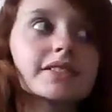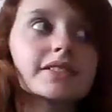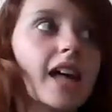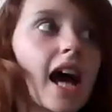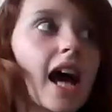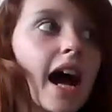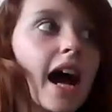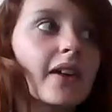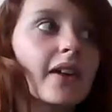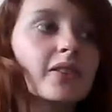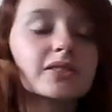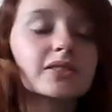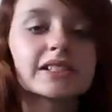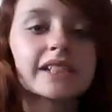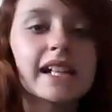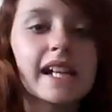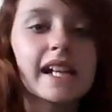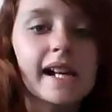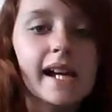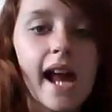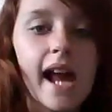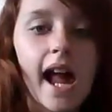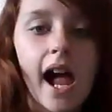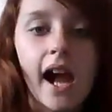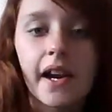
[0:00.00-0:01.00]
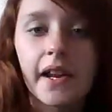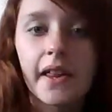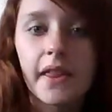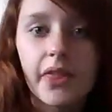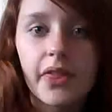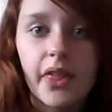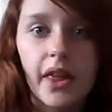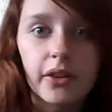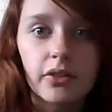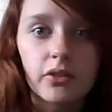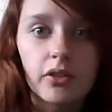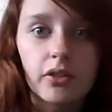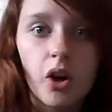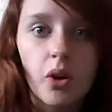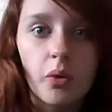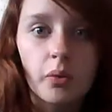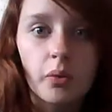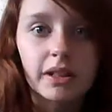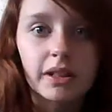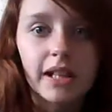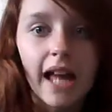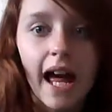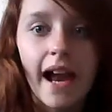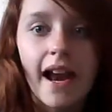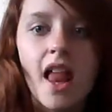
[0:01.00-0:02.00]
I don't see anything wrong with
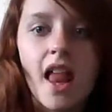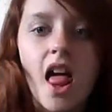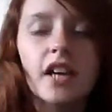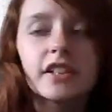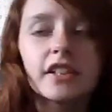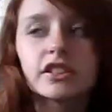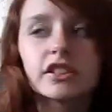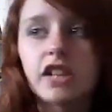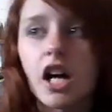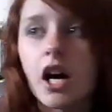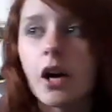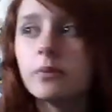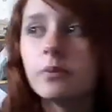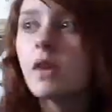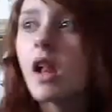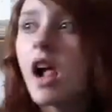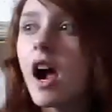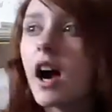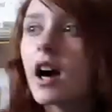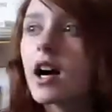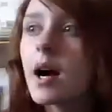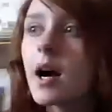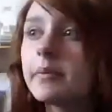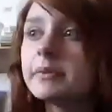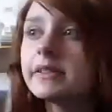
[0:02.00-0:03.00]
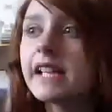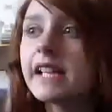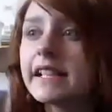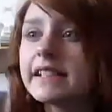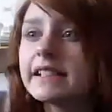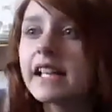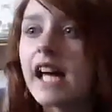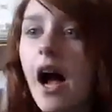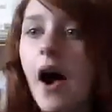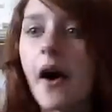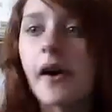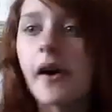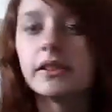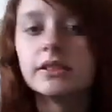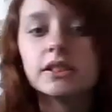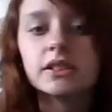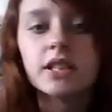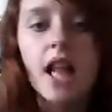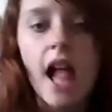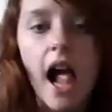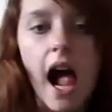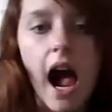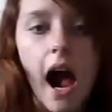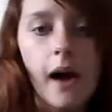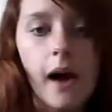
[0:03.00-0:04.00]
that. So, a couple days ago,
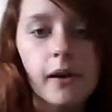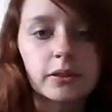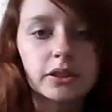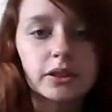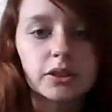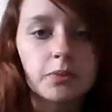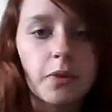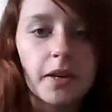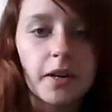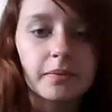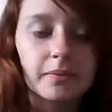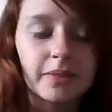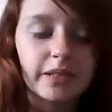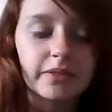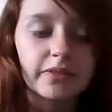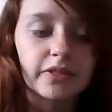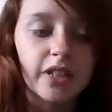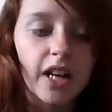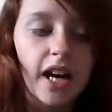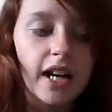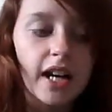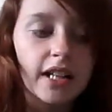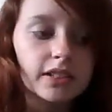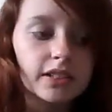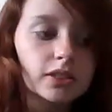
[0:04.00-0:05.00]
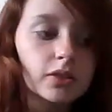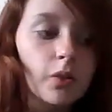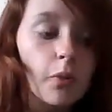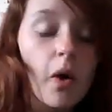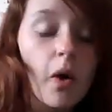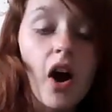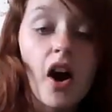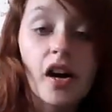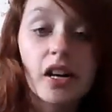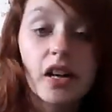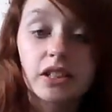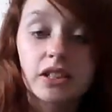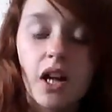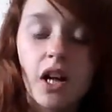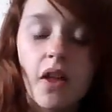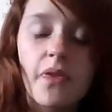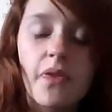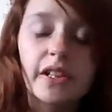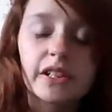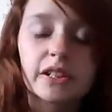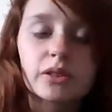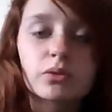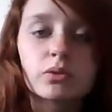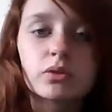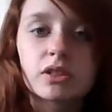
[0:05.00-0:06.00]
I was with my friends. Well,
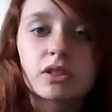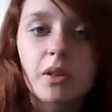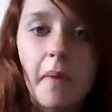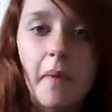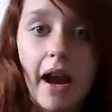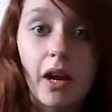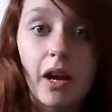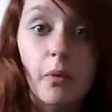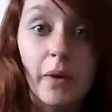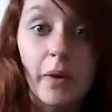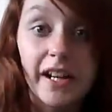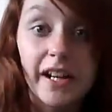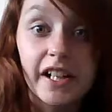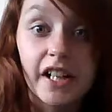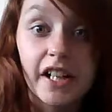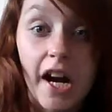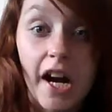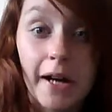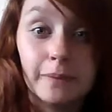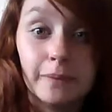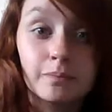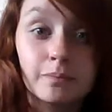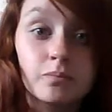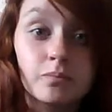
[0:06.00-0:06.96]
this was about a week ago.